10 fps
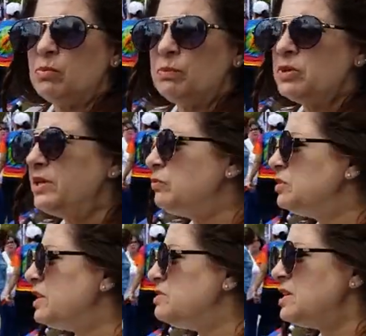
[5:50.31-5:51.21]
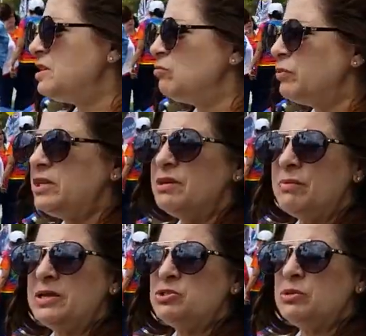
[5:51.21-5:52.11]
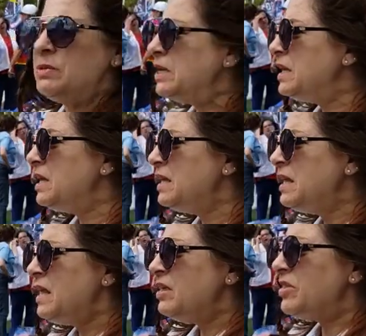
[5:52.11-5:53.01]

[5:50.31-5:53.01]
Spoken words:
They believe what they see in the mainstream media.